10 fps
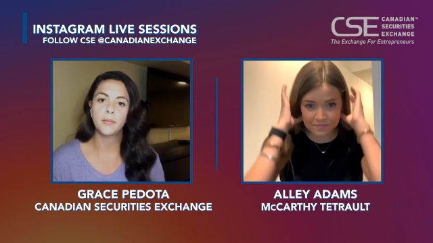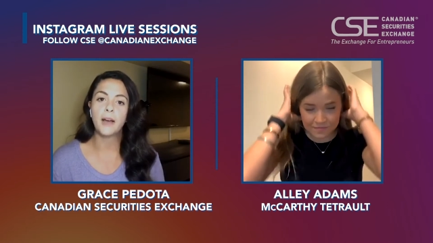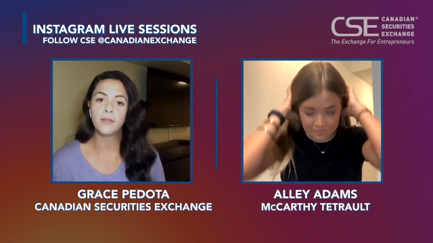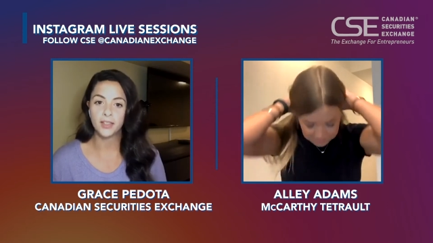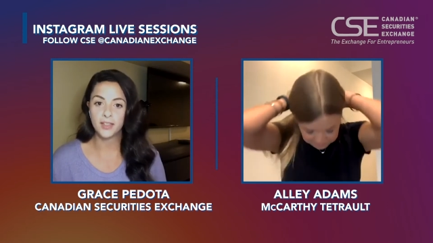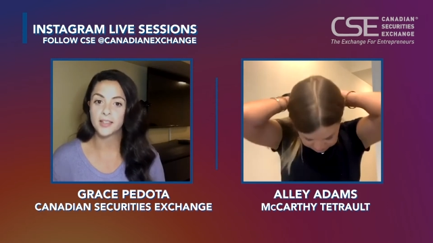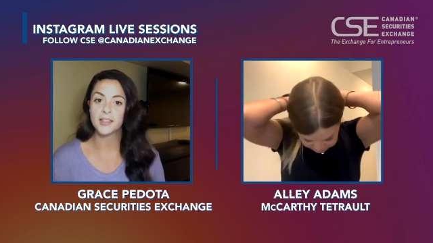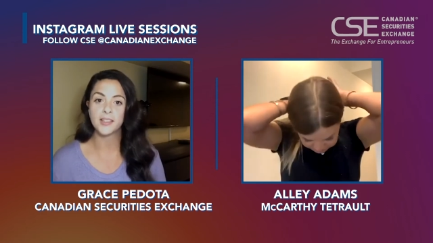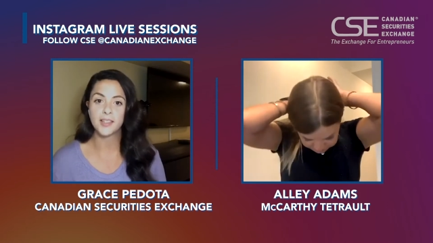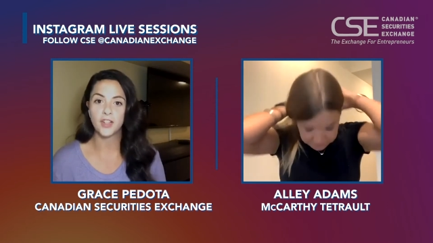Speaker 1: having
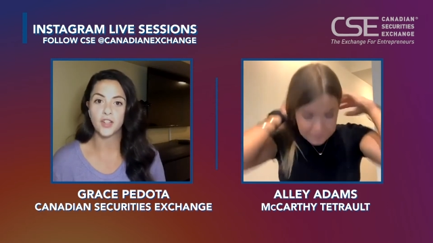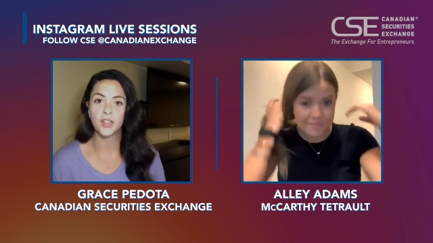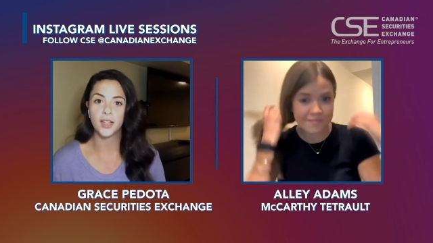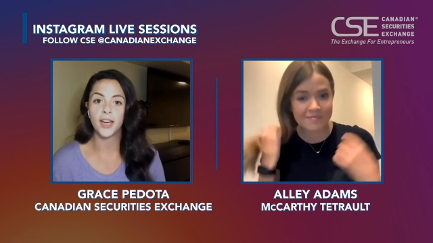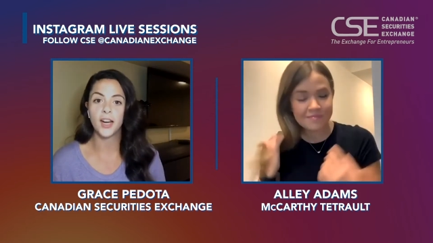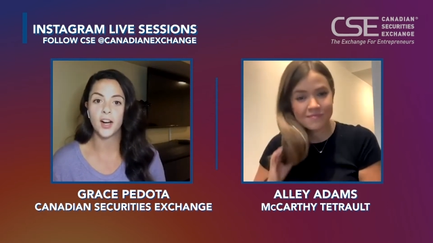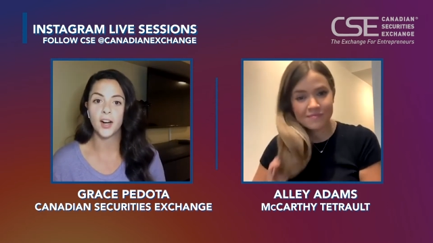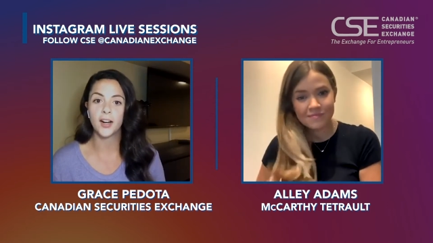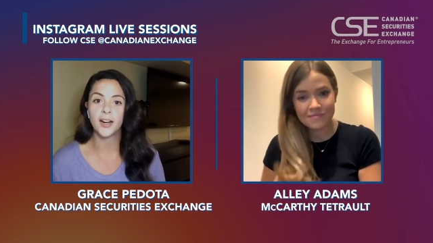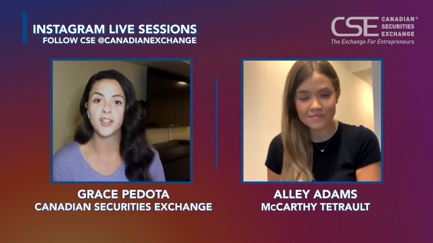this discussion
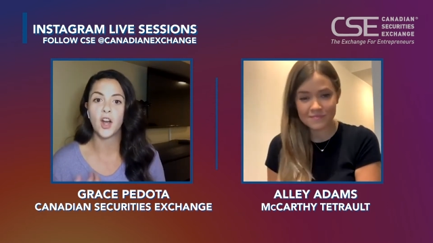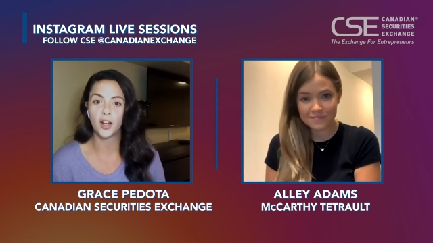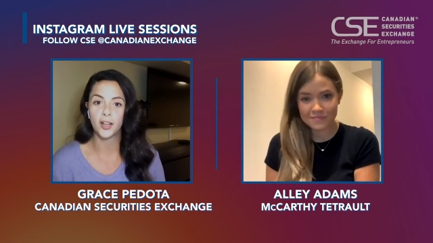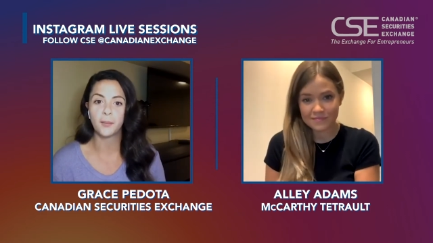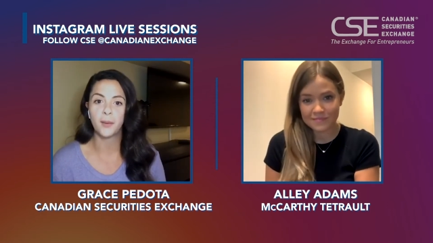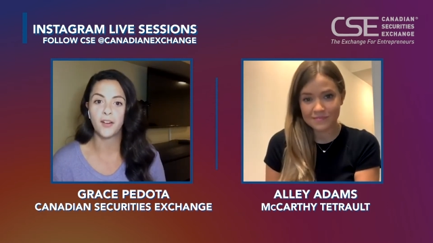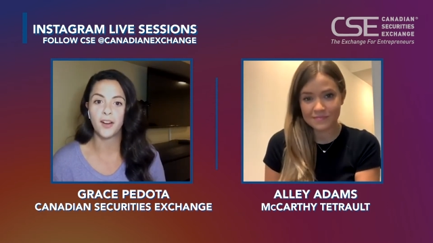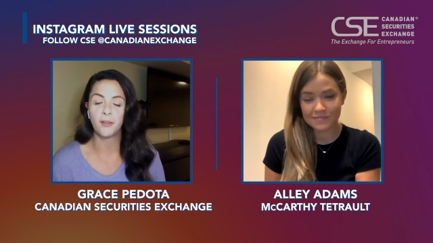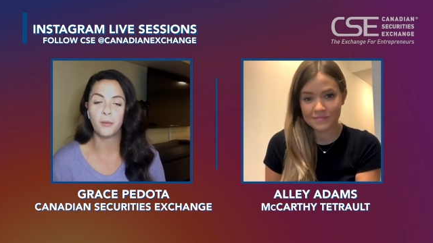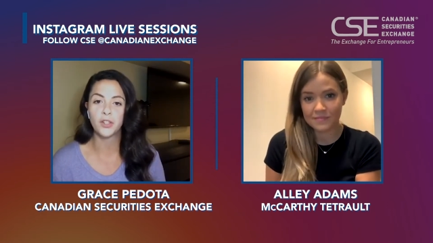here and talking
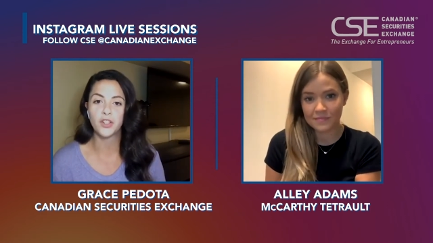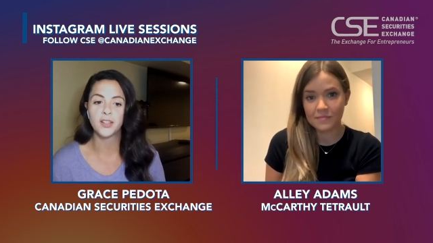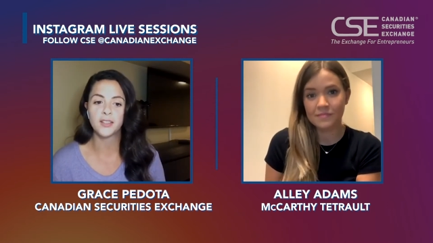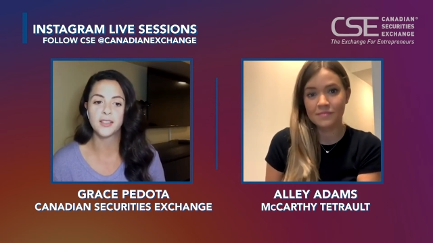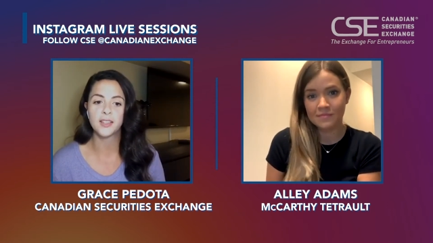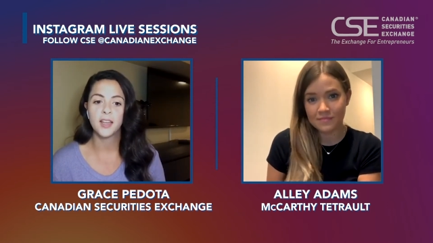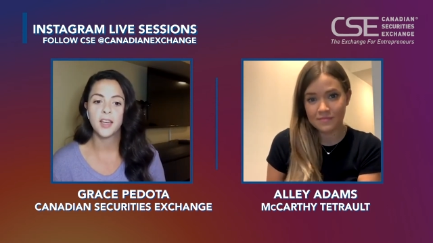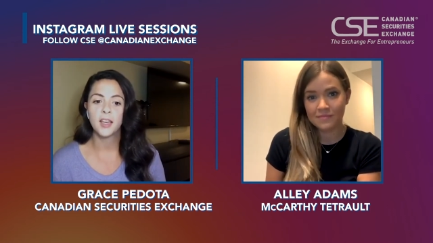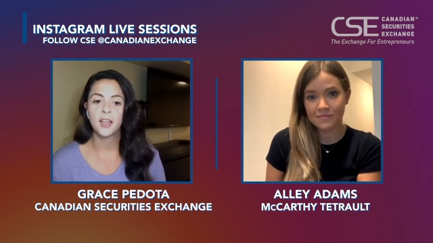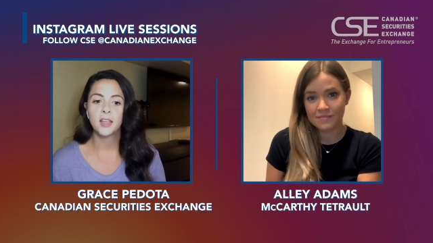about it, which is,
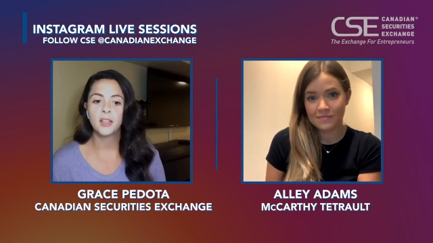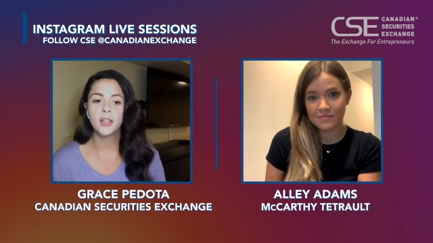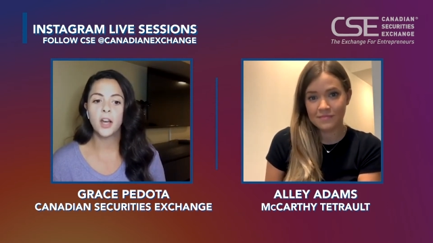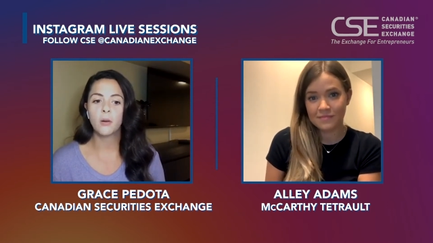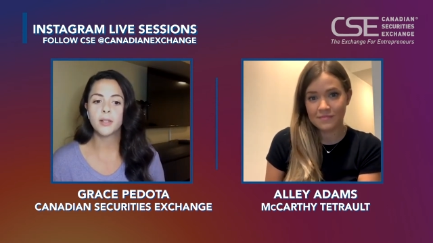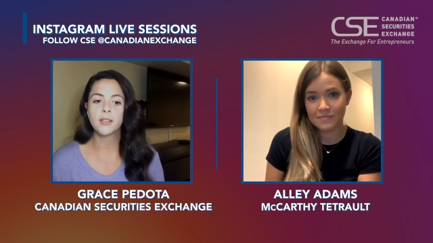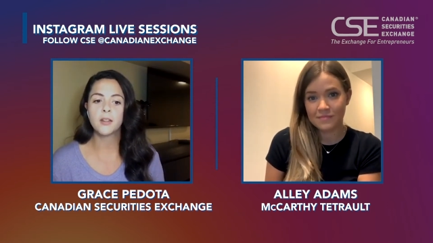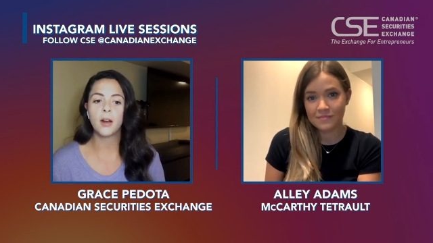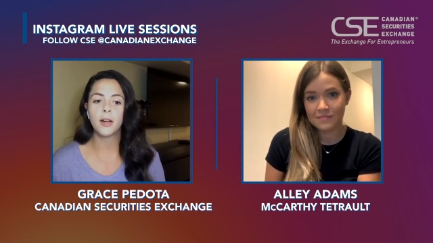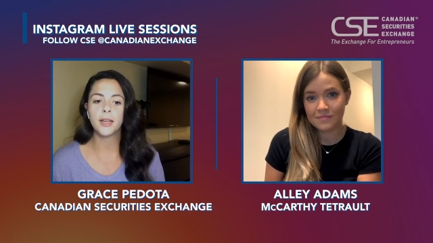you know, it's
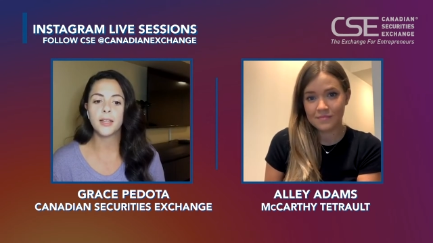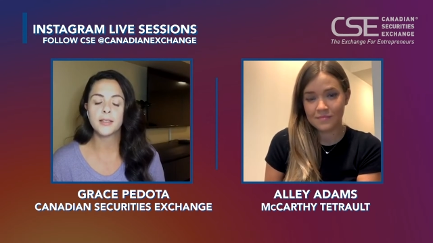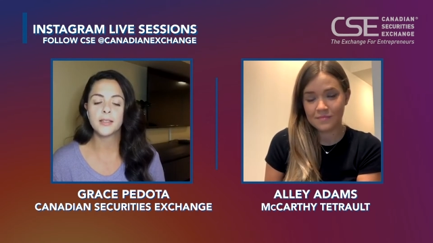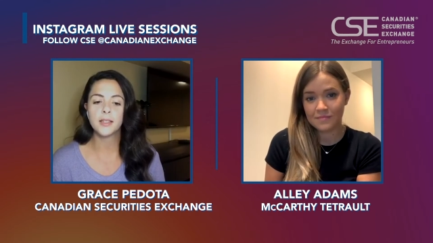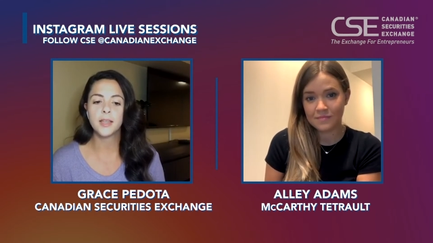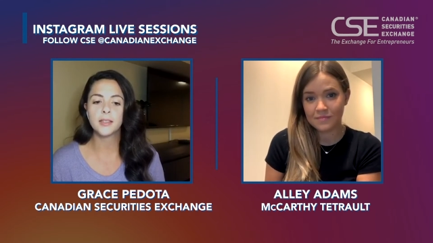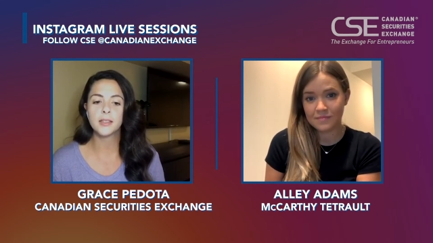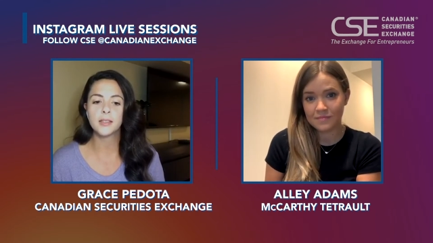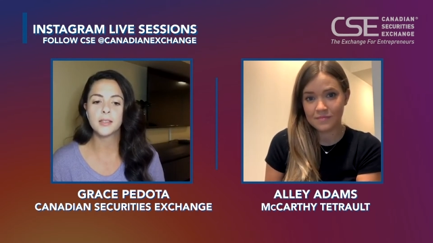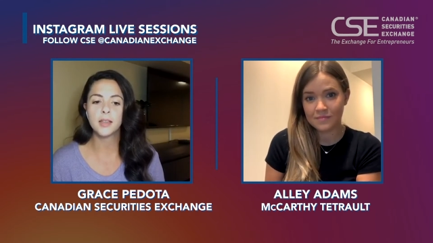not
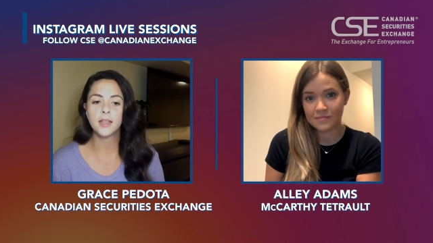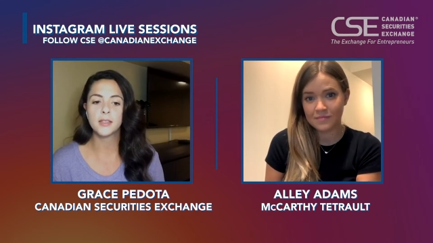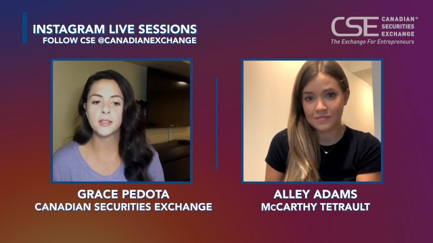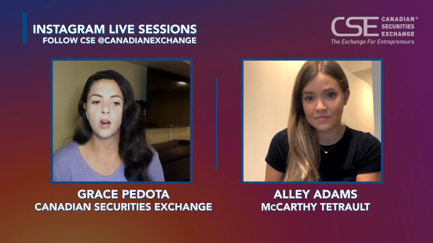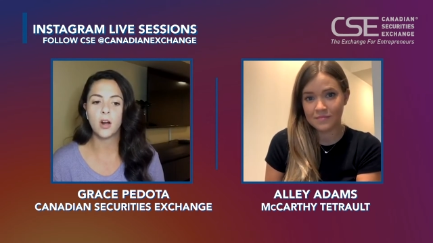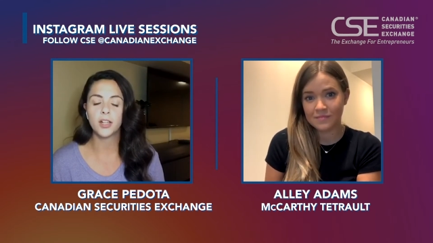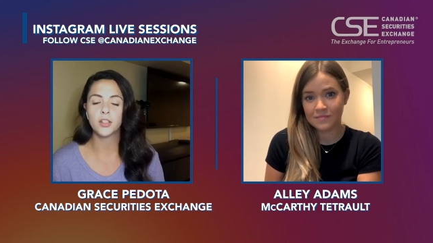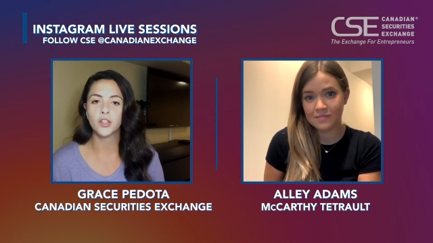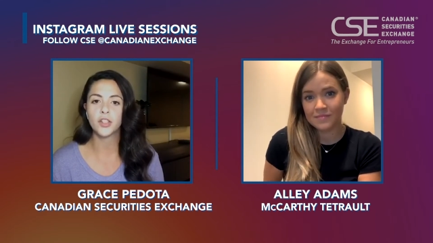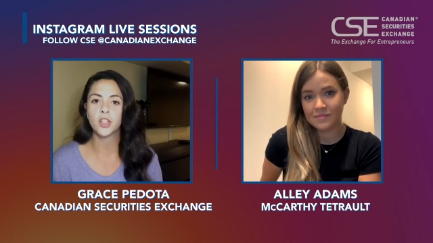a
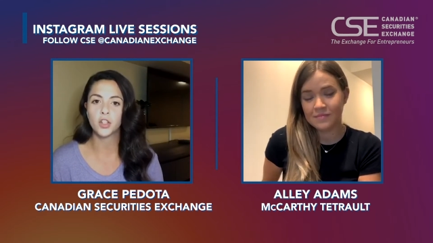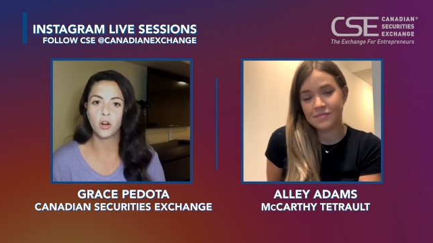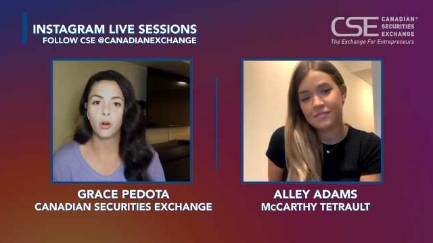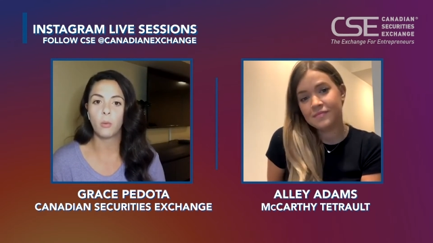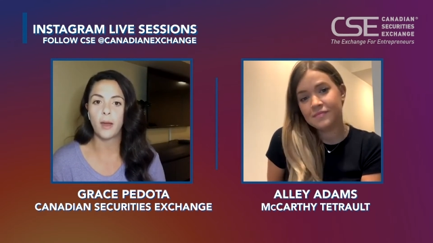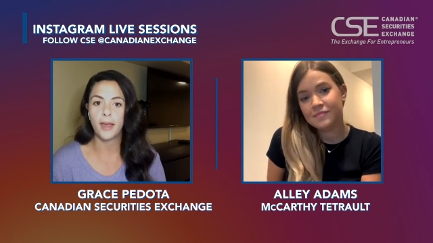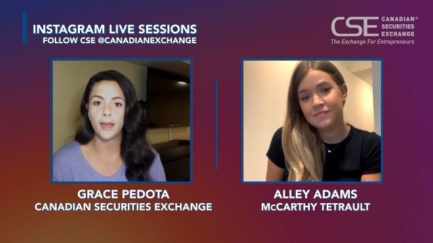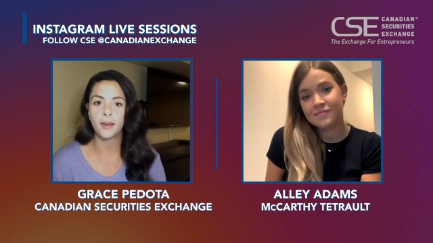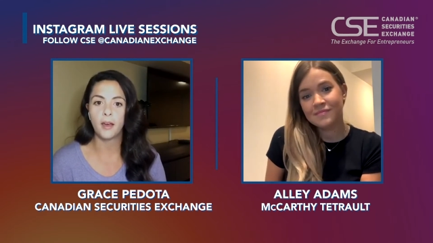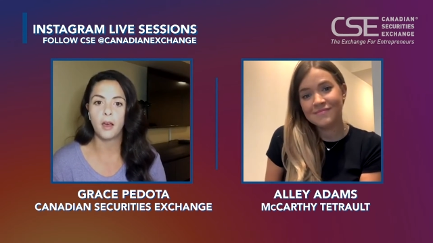traditional
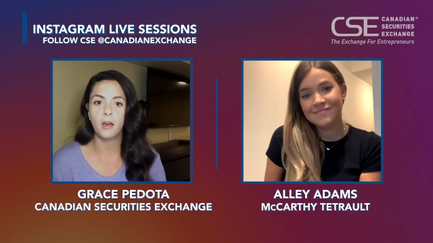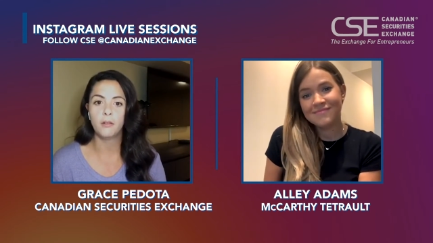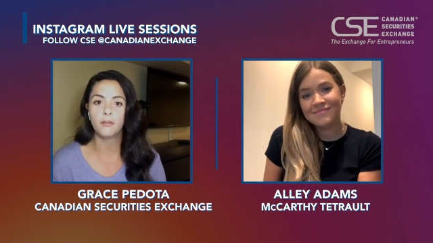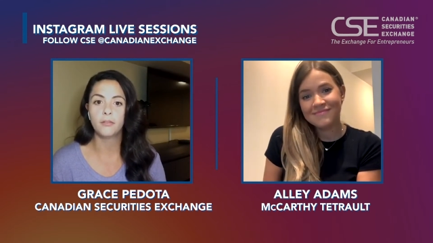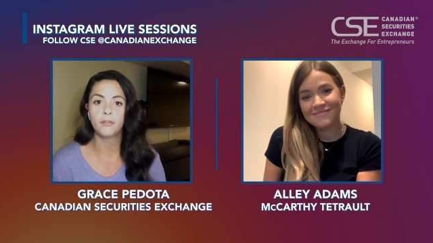way of